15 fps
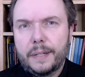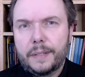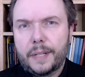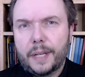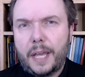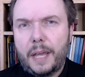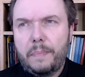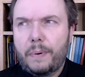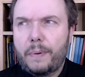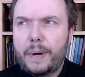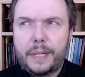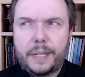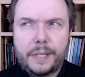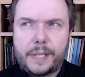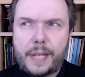the key
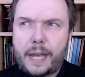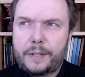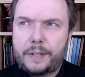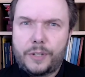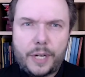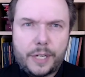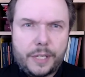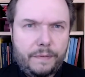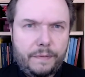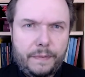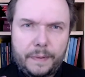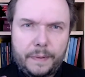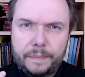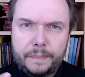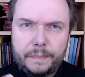point is that just
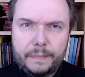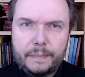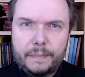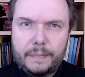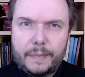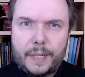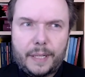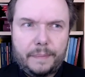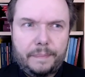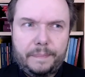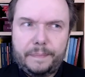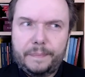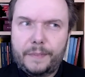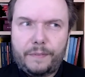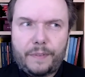um,
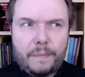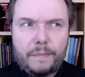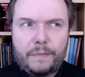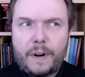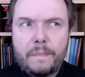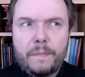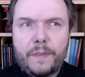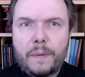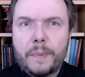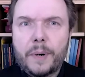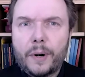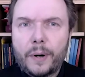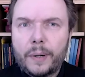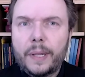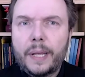from from from
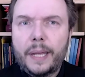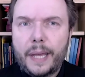early